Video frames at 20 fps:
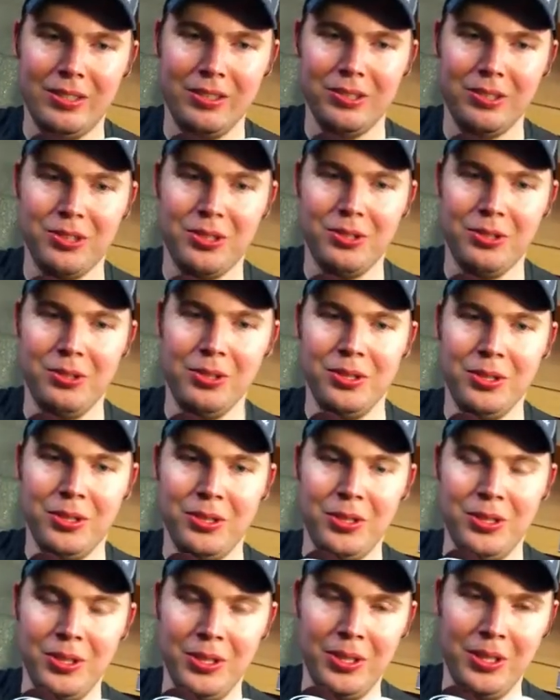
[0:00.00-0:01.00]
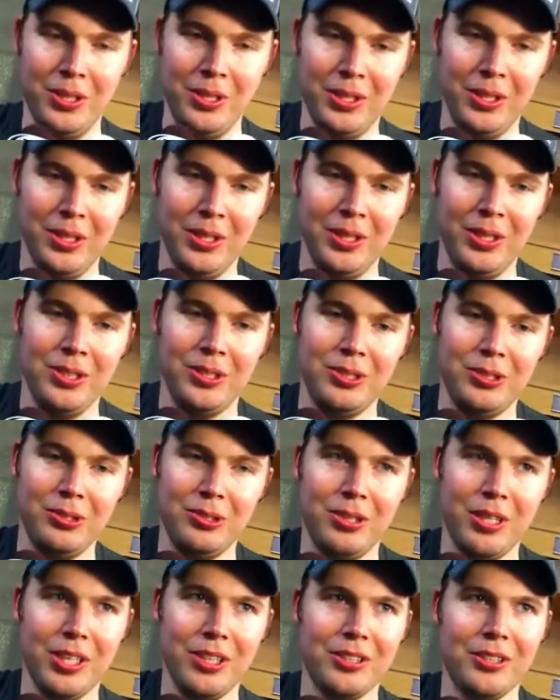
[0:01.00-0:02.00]
those
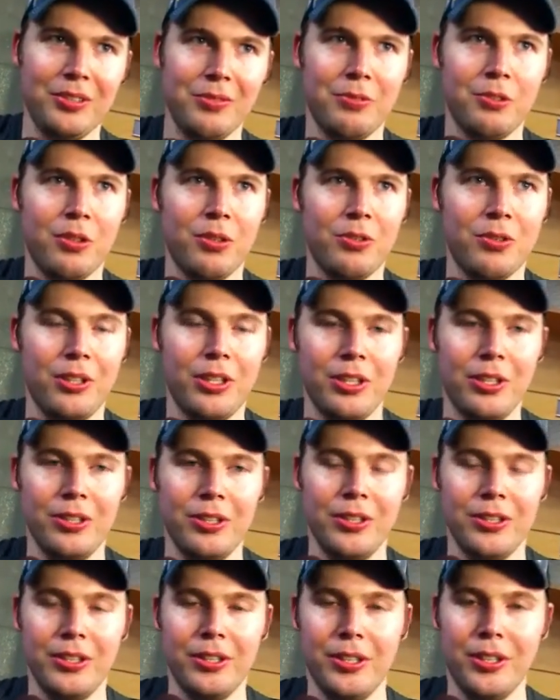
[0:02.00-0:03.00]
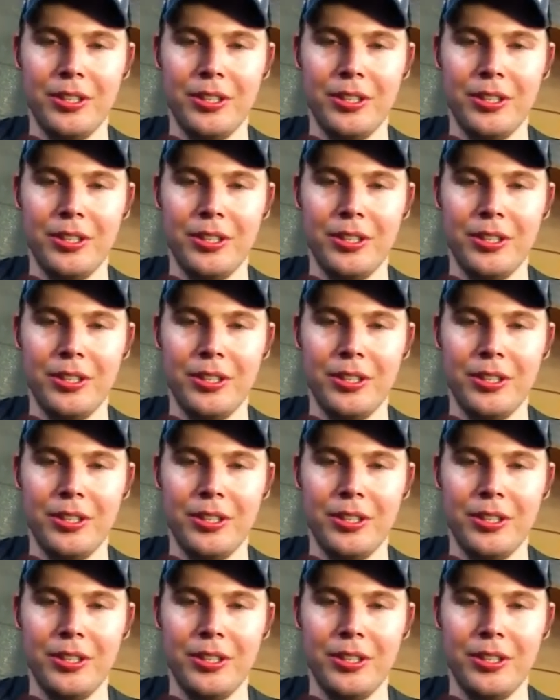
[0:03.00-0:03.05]
two guys in front there.